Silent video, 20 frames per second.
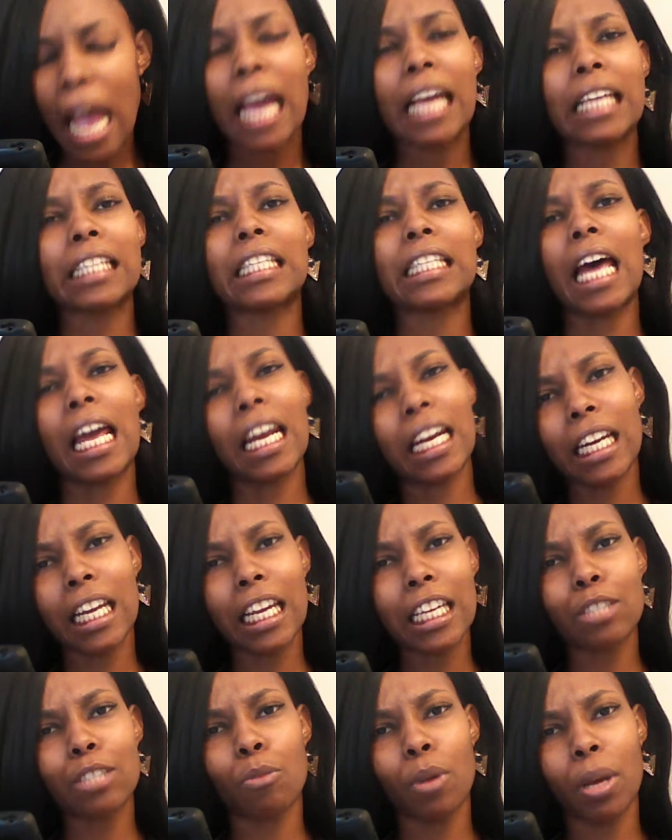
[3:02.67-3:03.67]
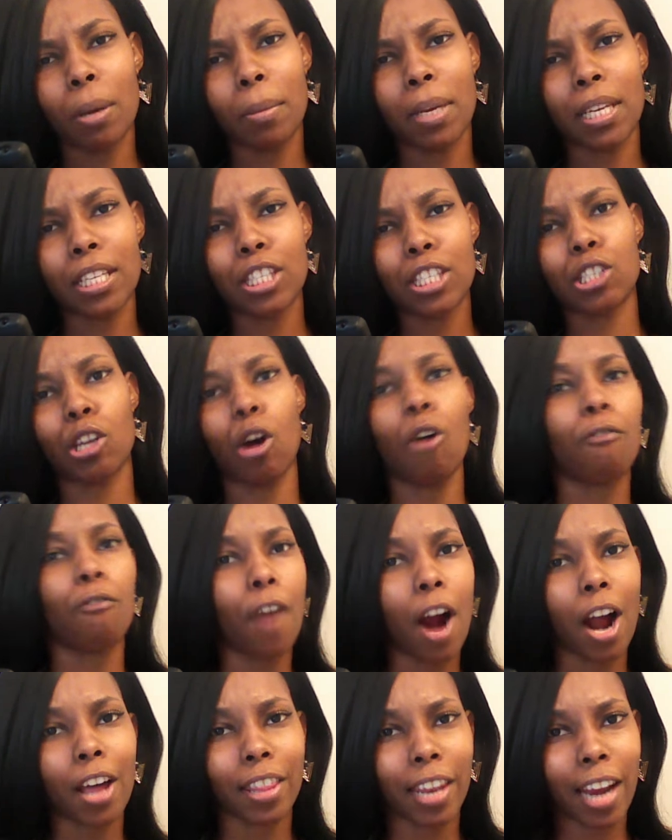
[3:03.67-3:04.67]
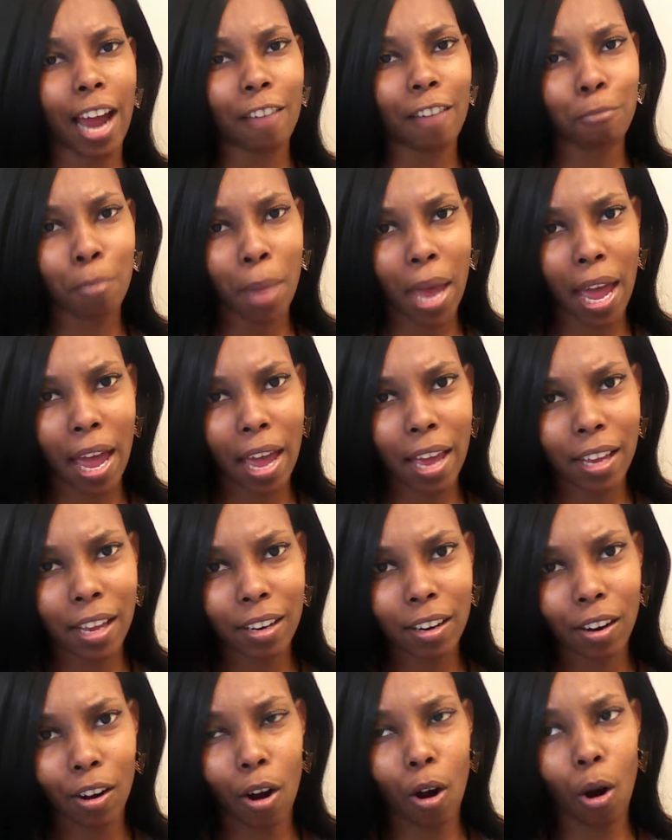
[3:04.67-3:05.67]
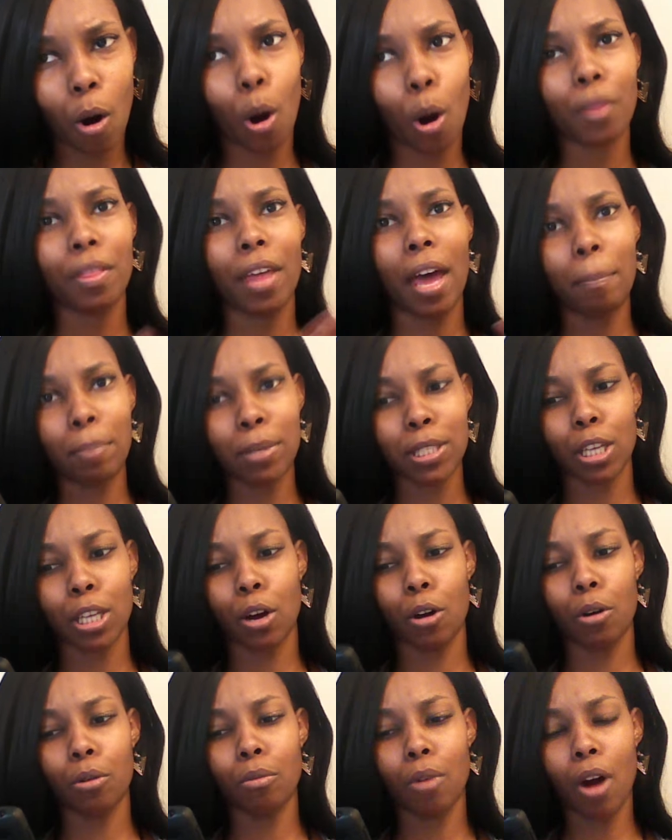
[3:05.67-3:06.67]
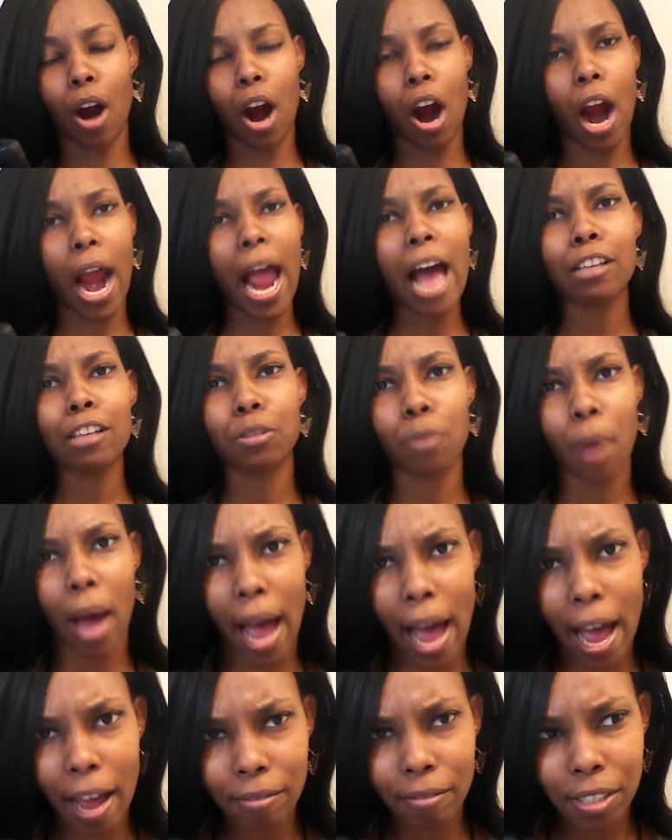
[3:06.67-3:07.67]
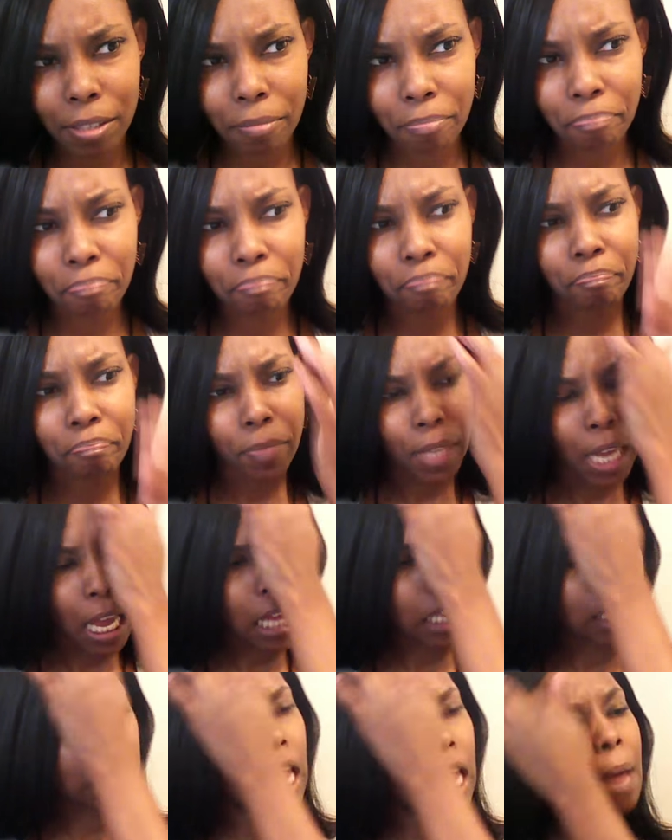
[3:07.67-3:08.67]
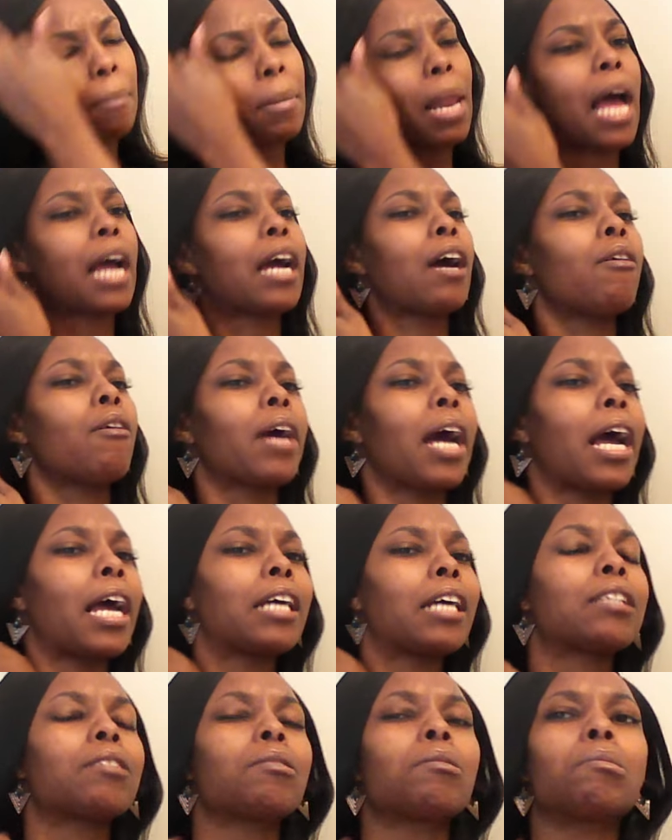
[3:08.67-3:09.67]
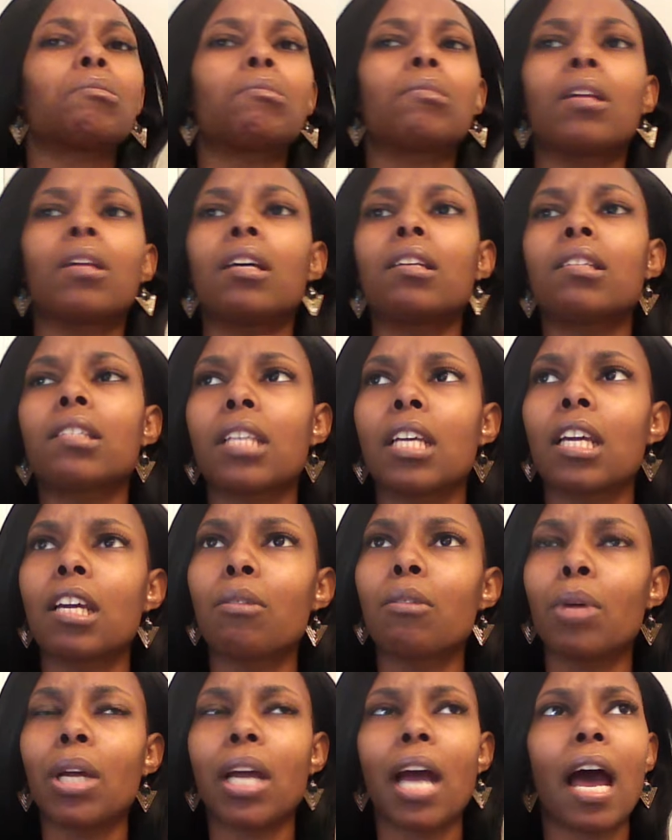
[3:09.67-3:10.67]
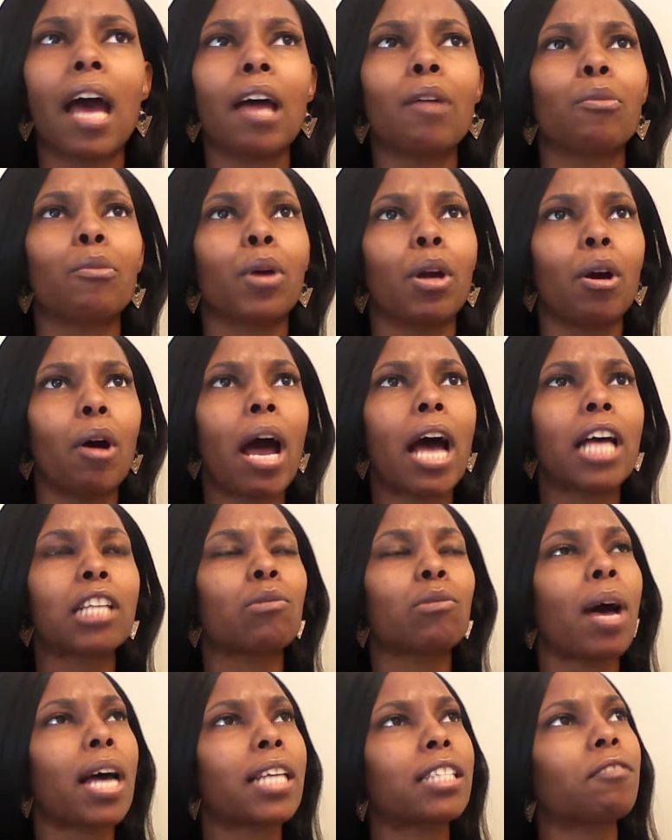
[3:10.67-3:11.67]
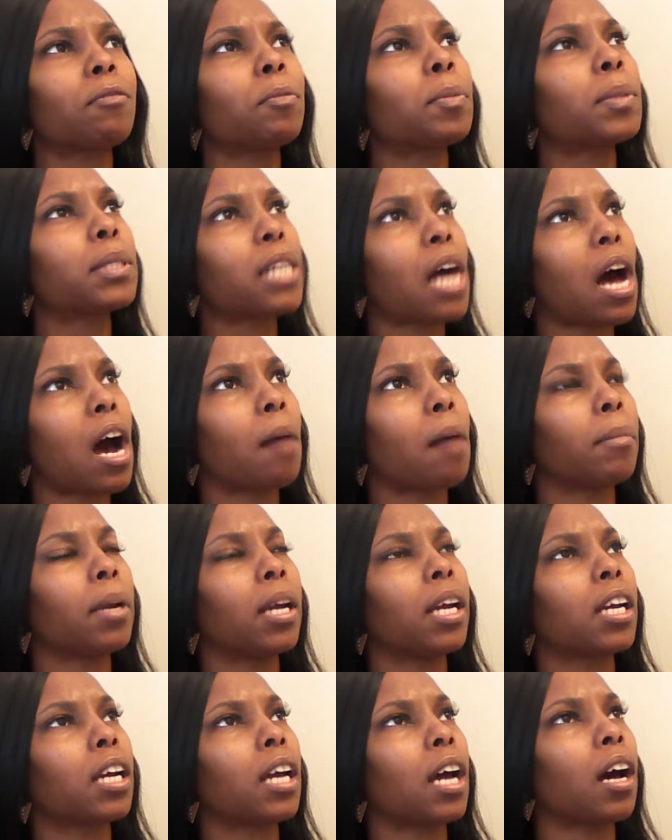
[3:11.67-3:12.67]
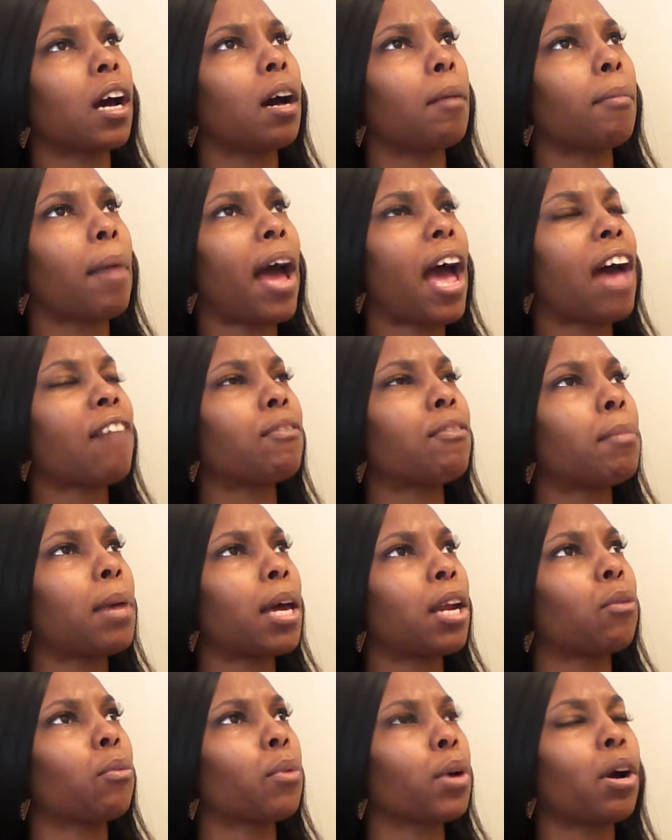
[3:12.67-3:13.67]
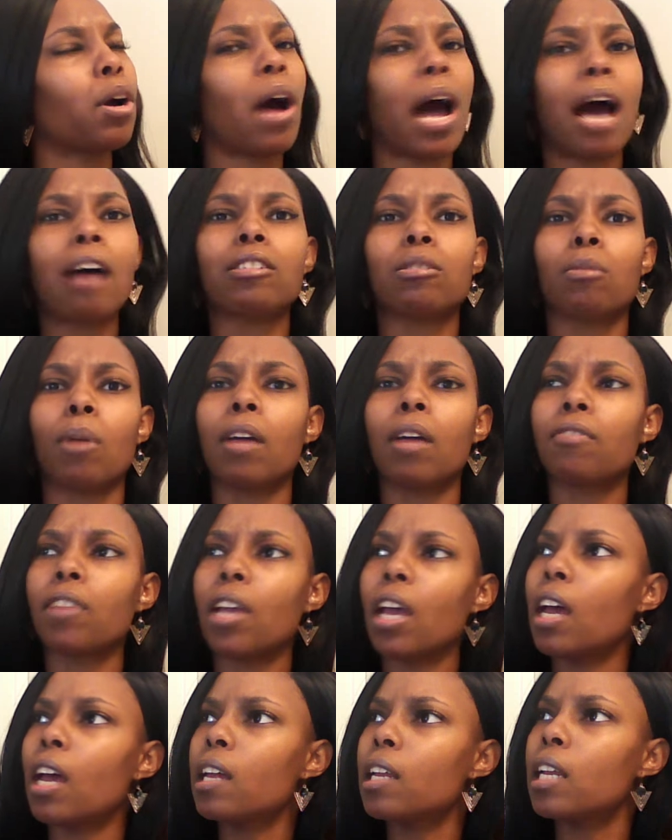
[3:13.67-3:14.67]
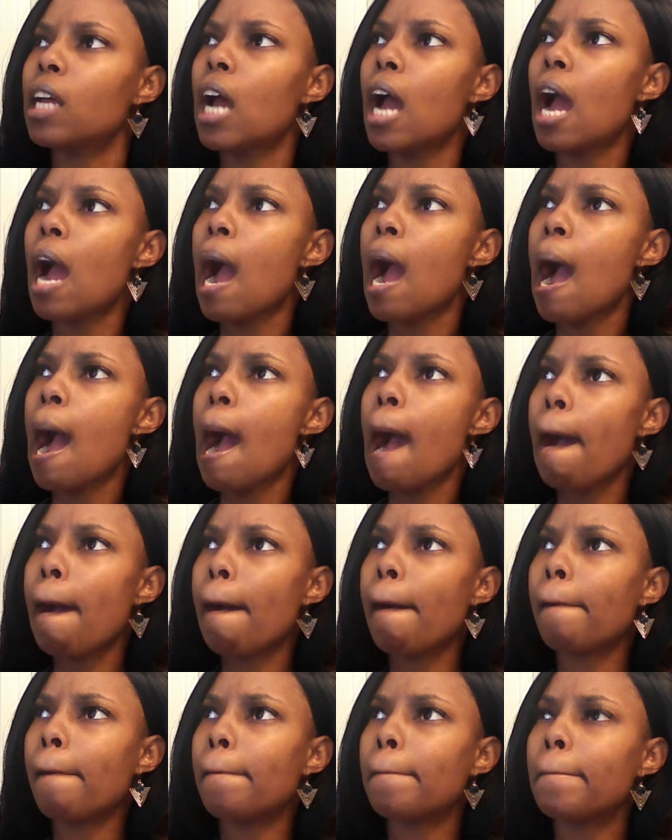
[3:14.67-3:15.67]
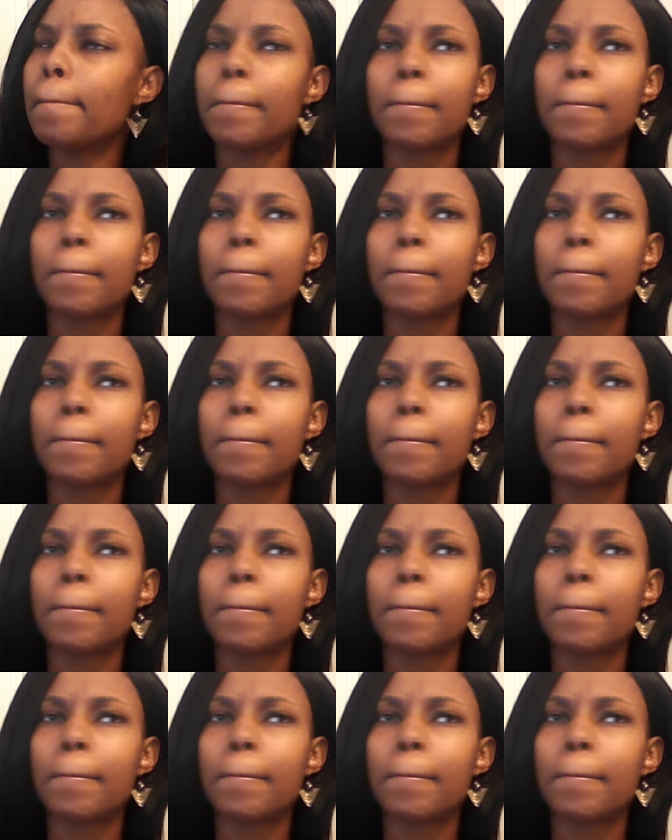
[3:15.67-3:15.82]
is none of these women so far that I've met on the episode are housewives. So I'm like, okay, mm, let's see. We got Real Housewives of Potomac. Um, I haven't met a real housewife yet. Huh.